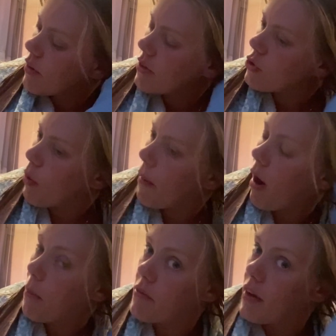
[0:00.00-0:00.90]
top it
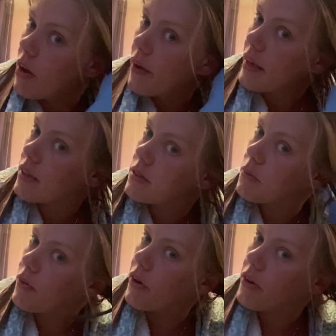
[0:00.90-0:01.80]
up if I like it
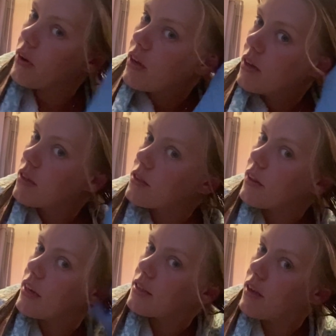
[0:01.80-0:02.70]
tomorrow, so
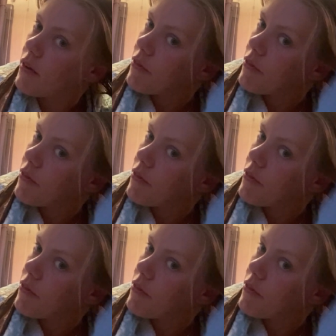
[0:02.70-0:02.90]
then it's like